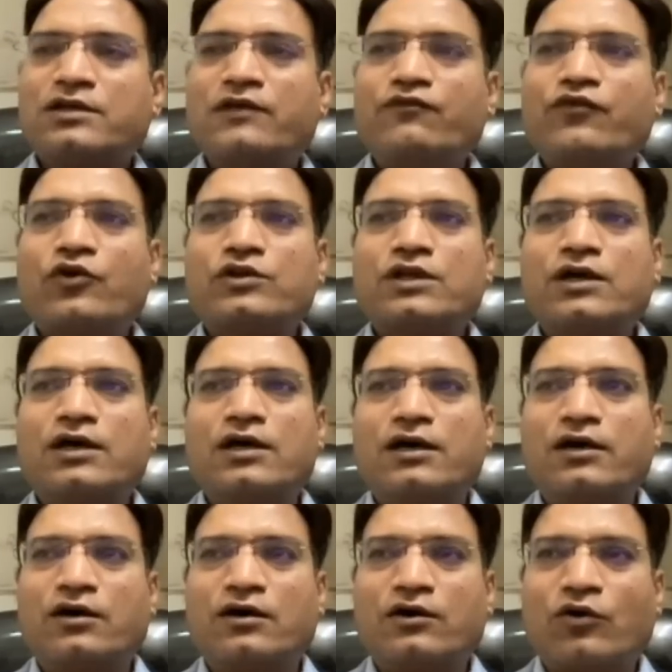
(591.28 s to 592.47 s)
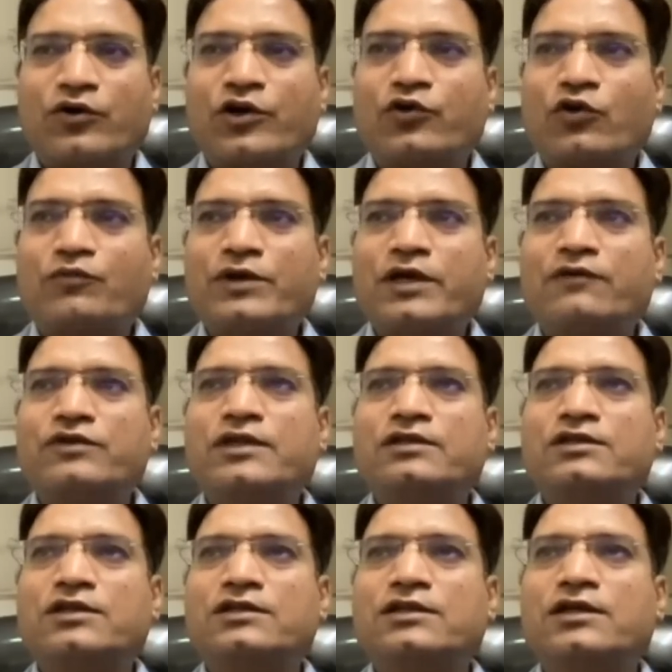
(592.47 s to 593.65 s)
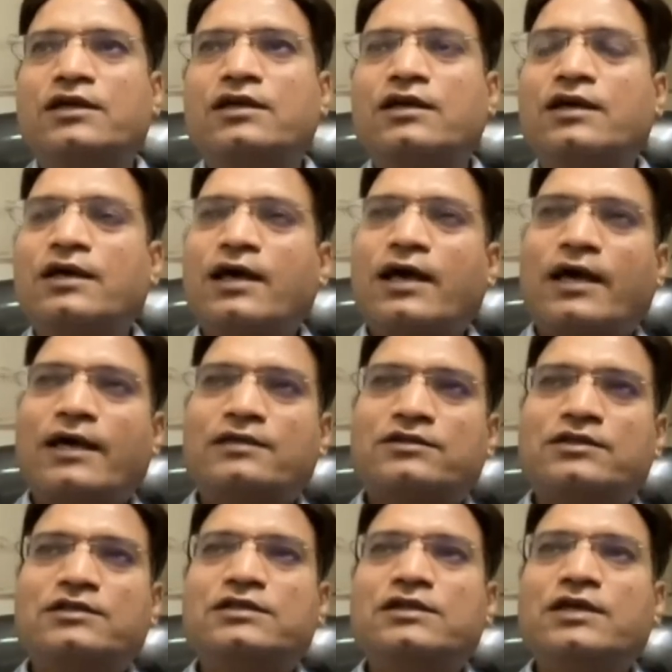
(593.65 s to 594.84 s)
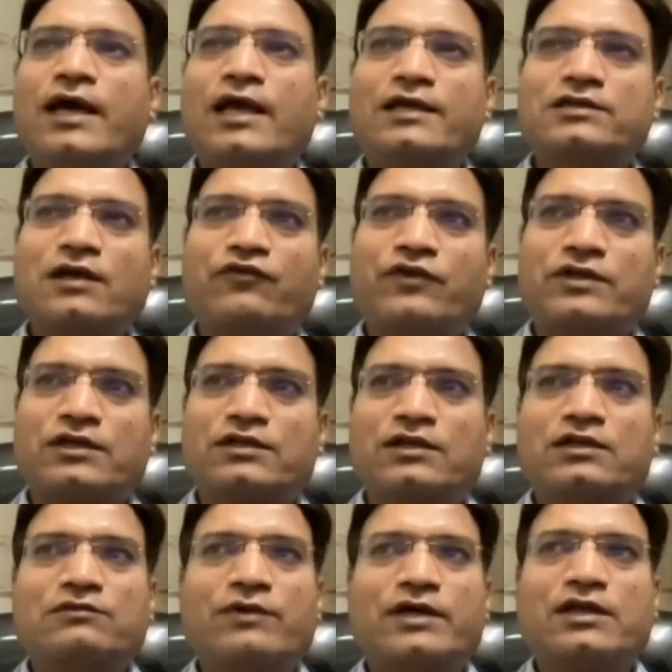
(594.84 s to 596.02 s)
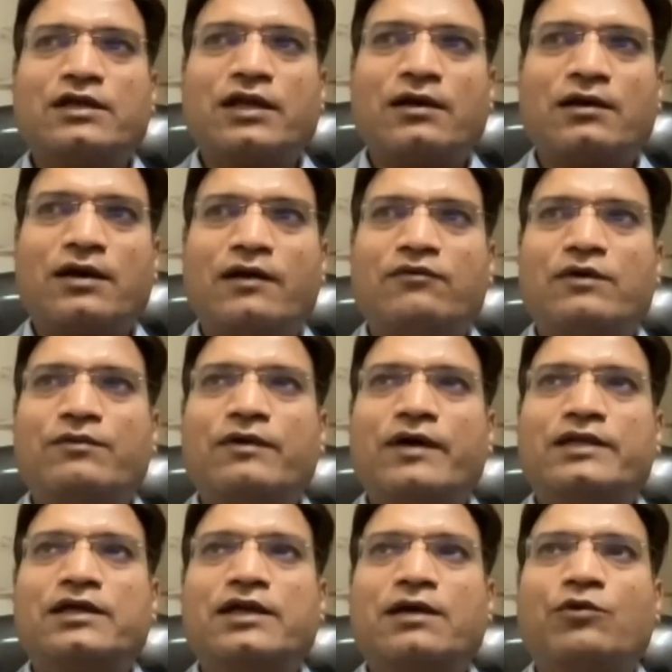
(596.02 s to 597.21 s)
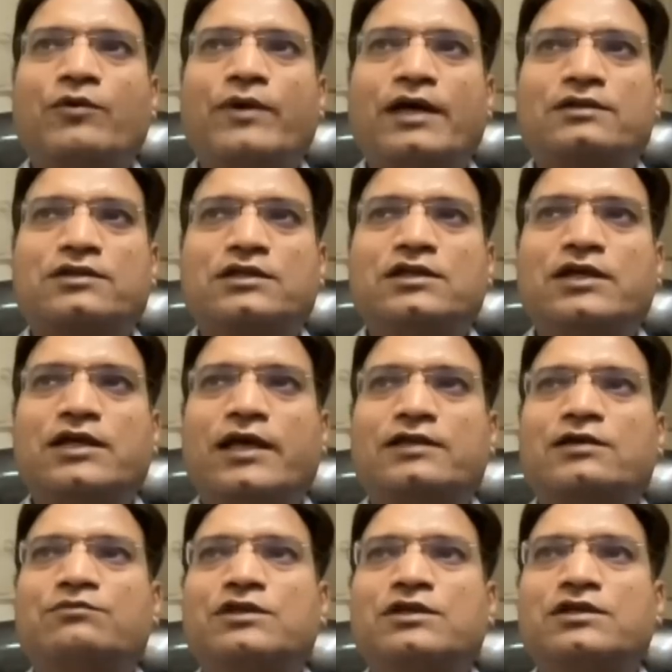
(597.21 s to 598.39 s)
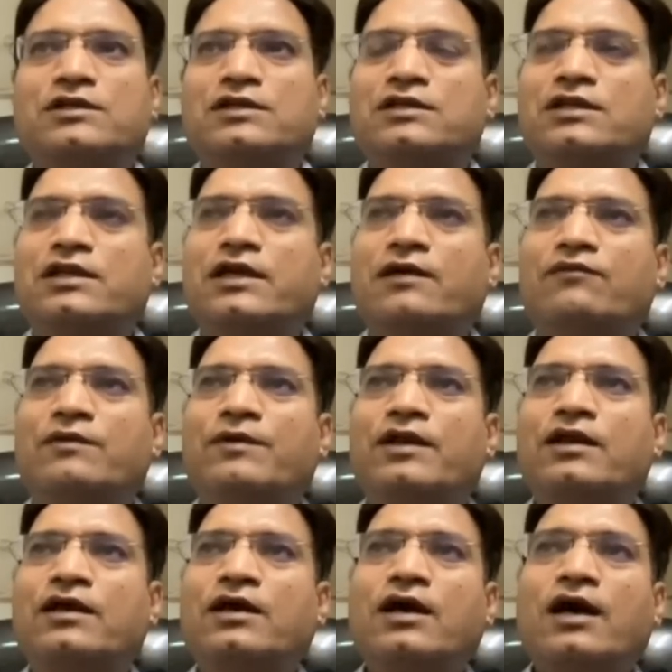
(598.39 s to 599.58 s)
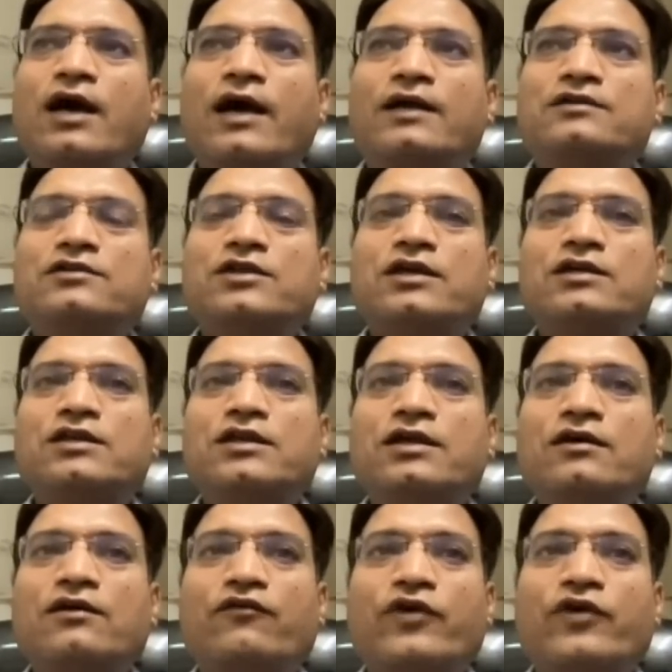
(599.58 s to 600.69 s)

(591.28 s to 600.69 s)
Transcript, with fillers: Same for the gonadotropin deficiency there. S C G, L H F S H, that is by the available by the name of S C G and H M G is easily available, and there is a